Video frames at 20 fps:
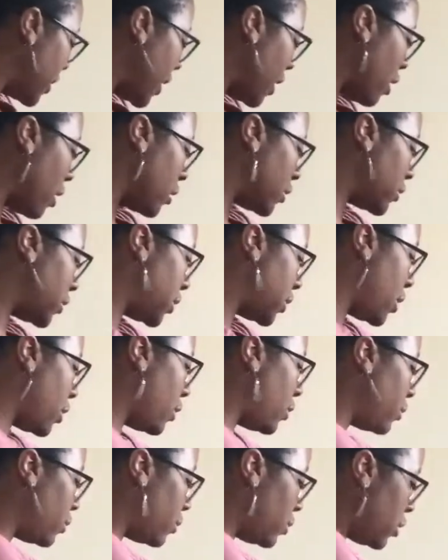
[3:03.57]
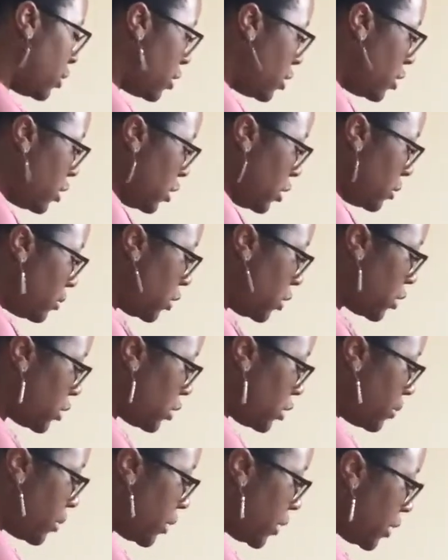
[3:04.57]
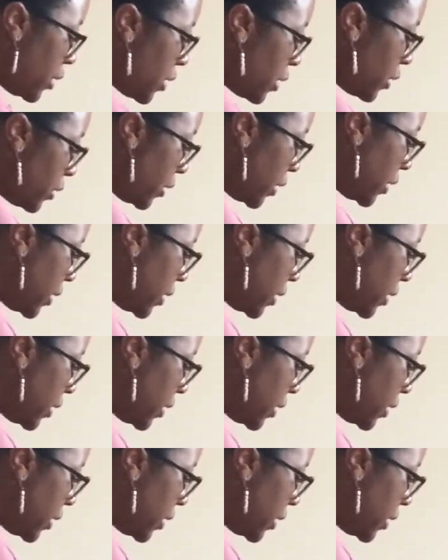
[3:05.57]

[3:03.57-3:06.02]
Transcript: that also. Just gonna put those